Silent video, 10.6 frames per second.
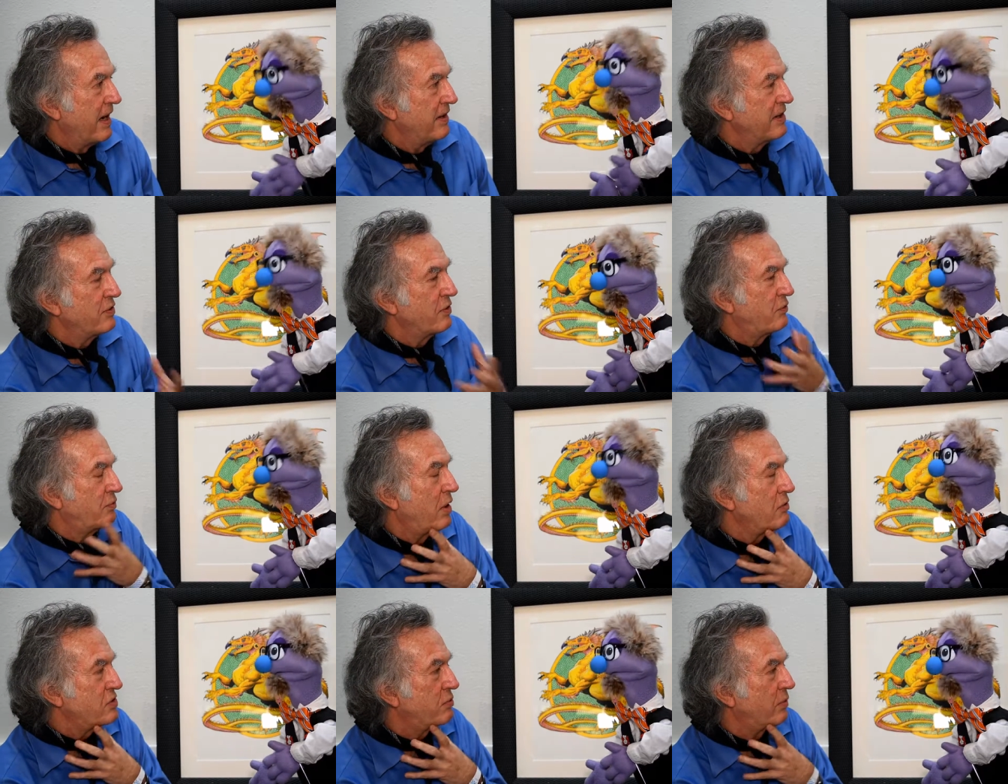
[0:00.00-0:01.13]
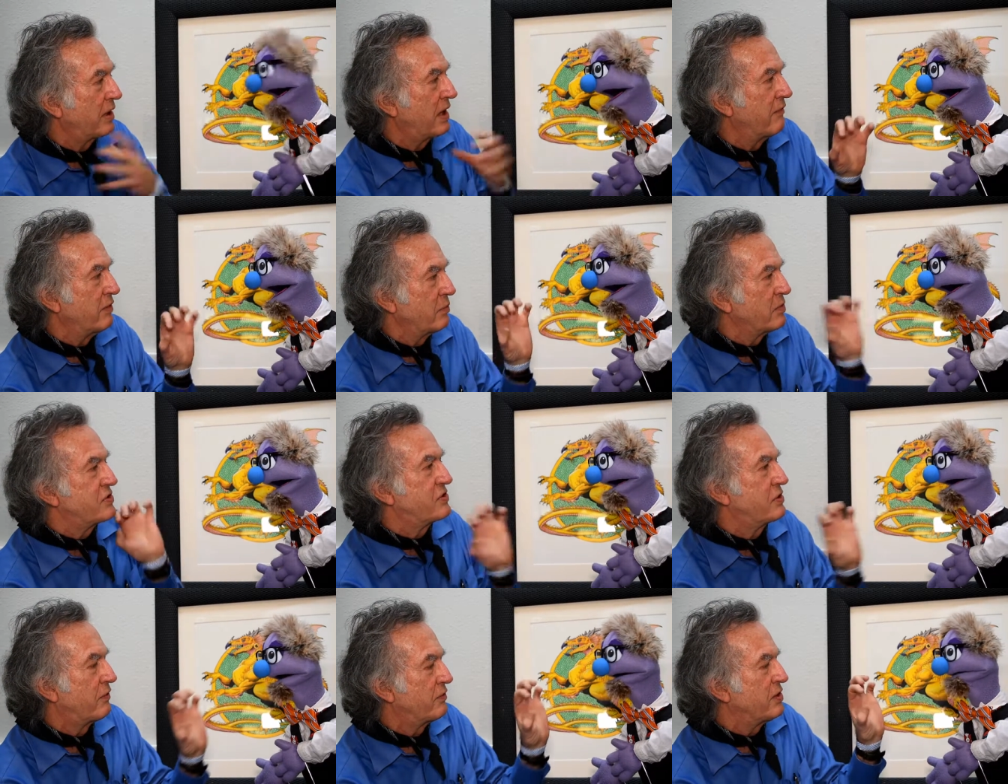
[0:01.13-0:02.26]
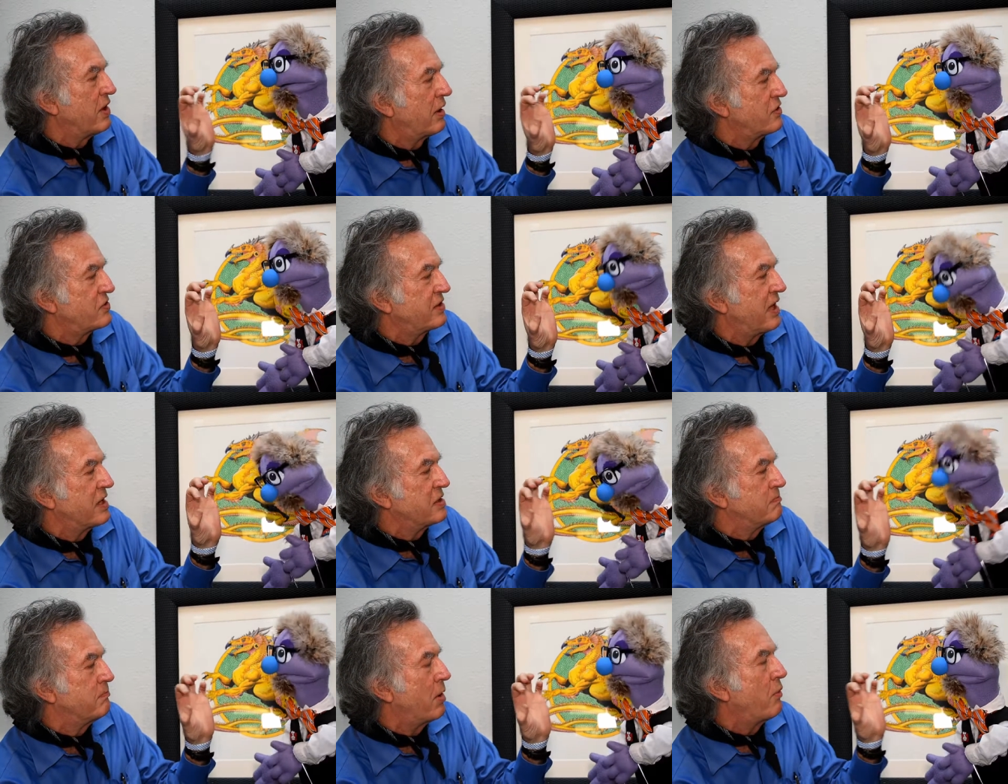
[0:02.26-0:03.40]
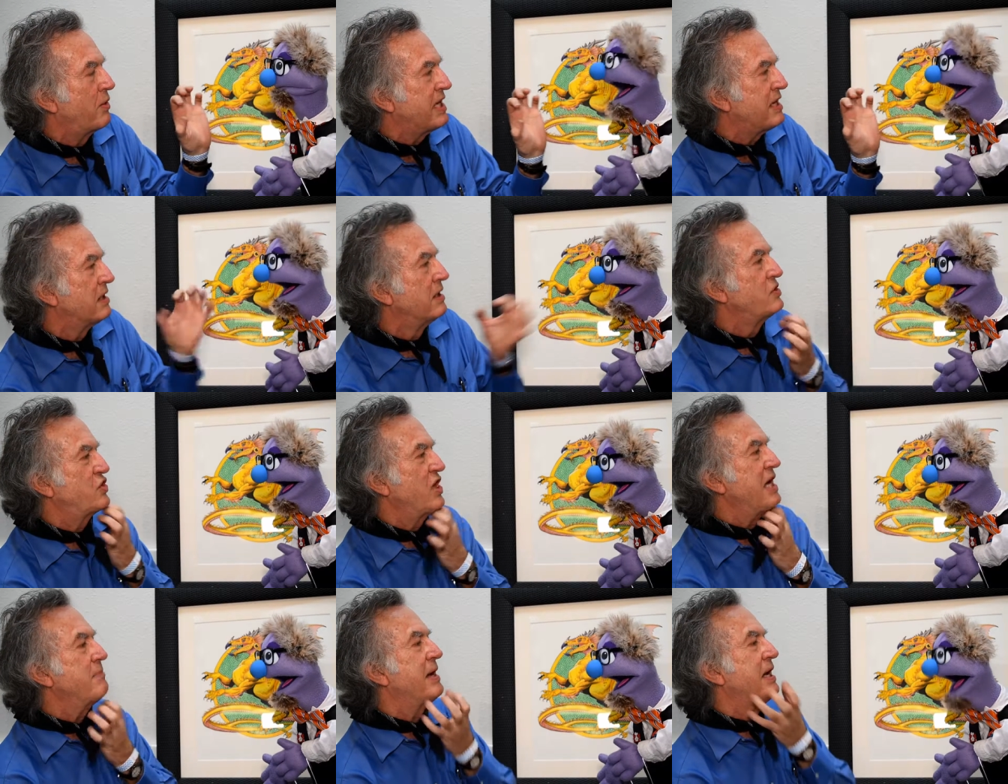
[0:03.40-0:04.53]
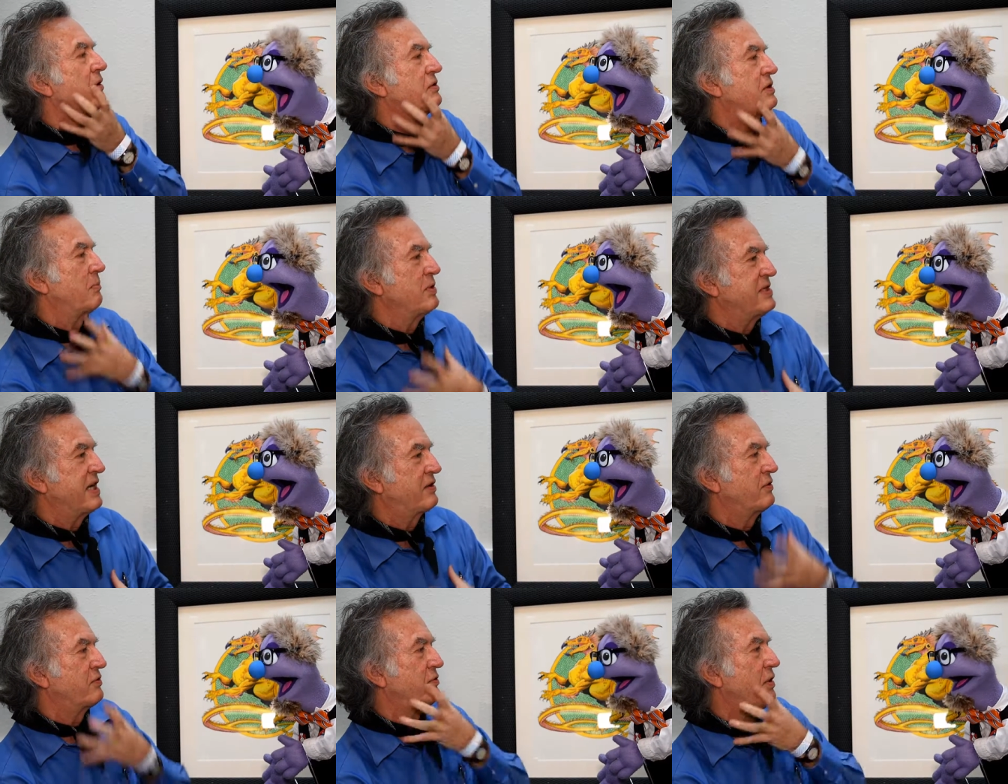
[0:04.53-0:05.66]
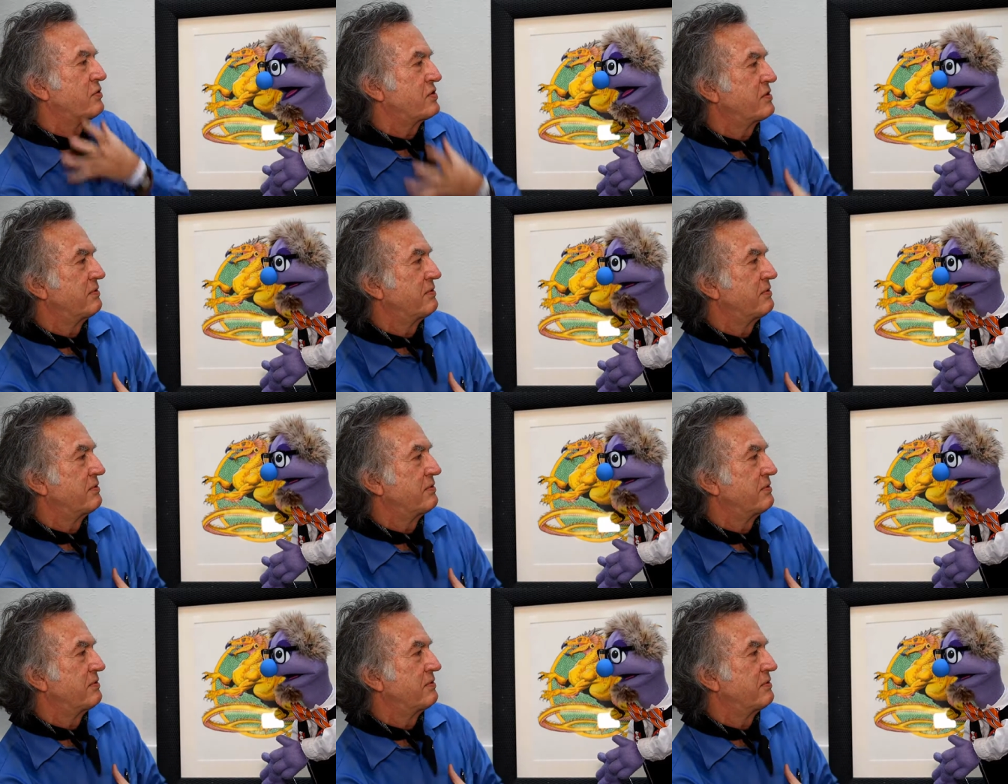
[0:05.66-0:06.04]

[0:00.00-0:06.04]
And then their throats were covered with silver dollar-sized bony chainmail to protect their throats.